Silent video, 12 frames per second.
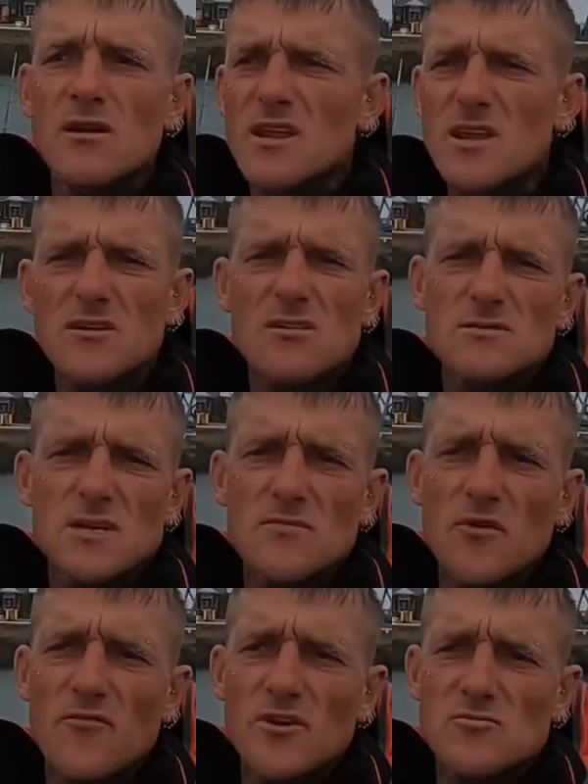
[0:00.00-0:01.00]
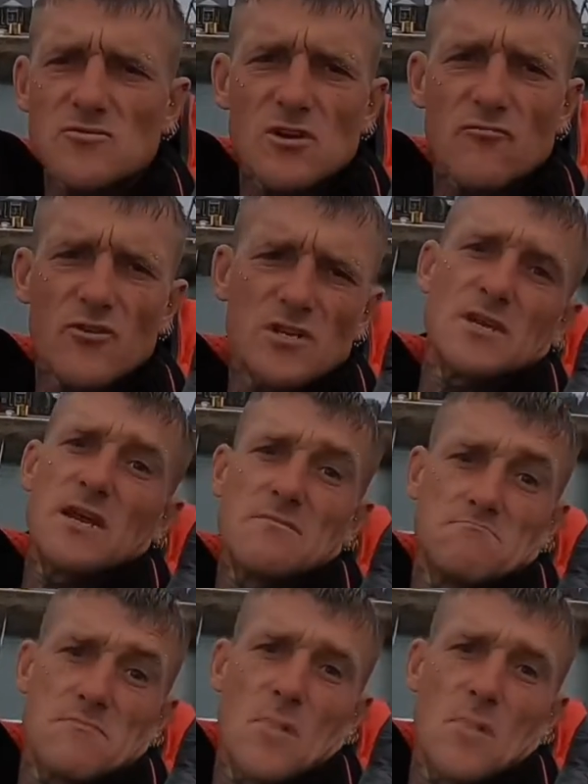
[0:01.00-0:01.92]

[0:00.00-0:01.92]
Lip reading: and then it don't seem to fish for some reason here.